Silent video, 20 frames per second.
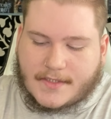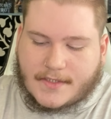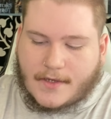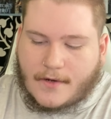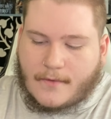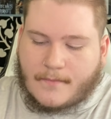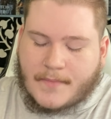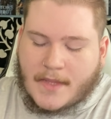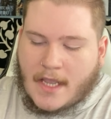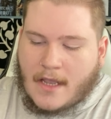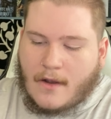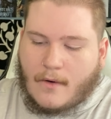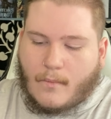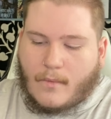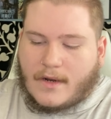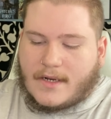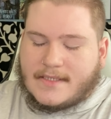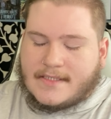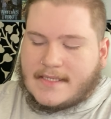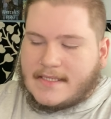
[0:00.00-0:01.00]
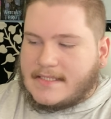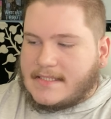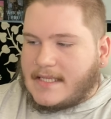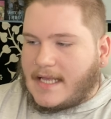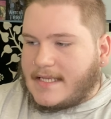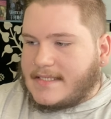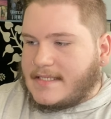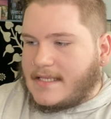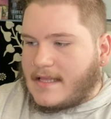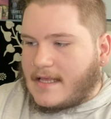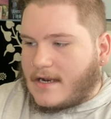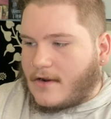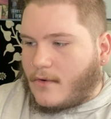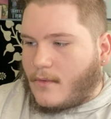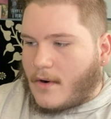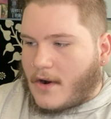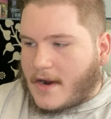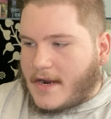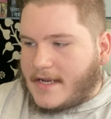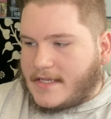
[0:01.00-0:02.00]
So what is this lesson that
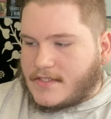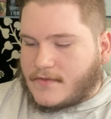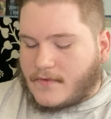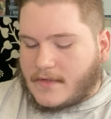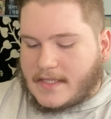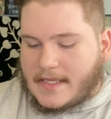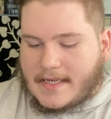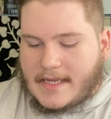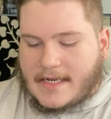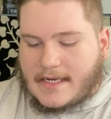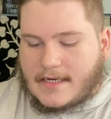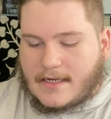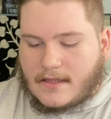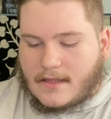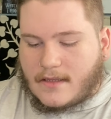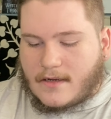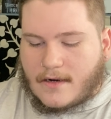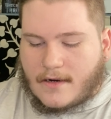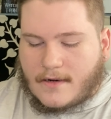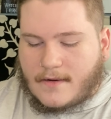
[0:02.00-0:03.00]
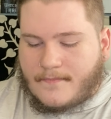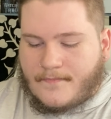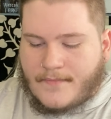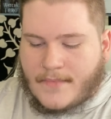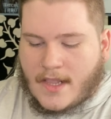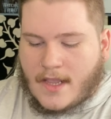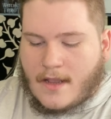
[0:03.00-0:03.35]
Aquarius really needed to learn